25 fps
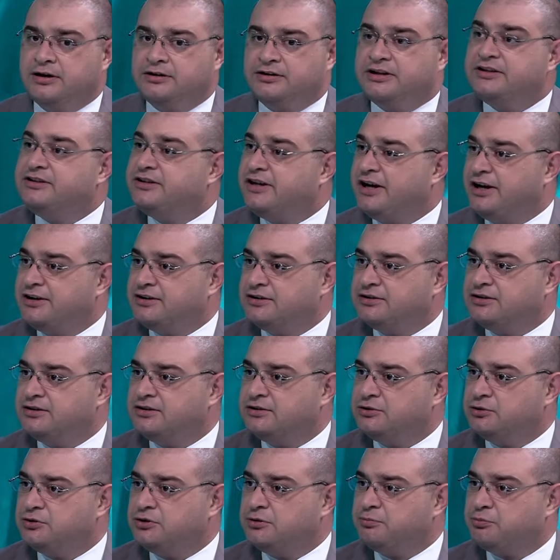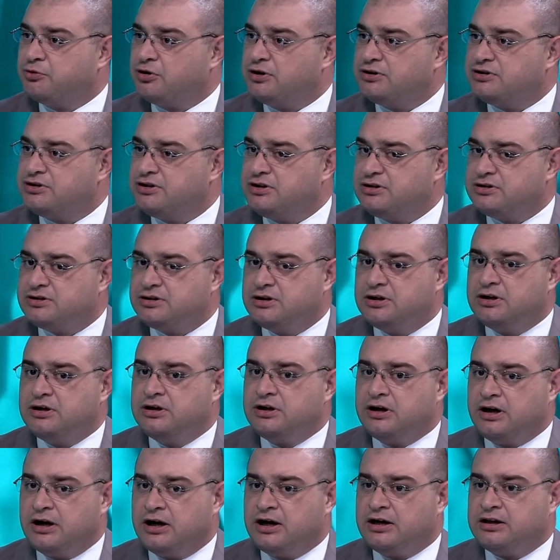dedicated to the process,
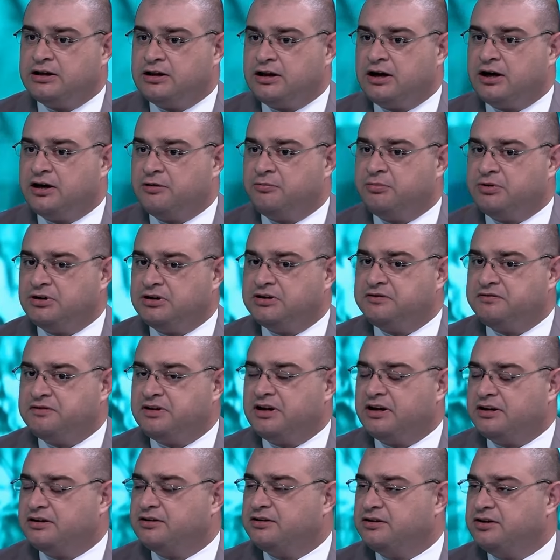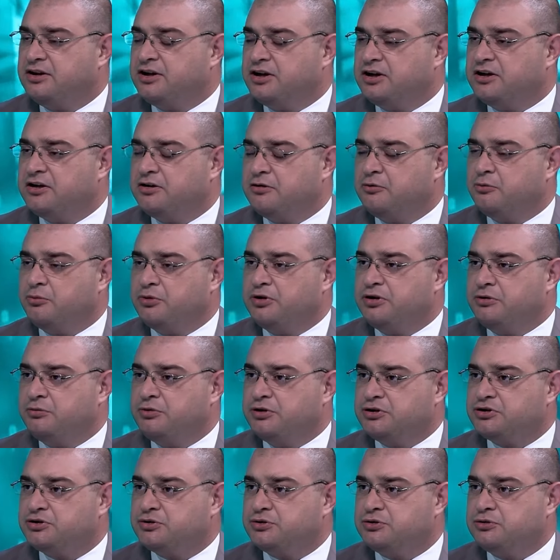and I believe that we should.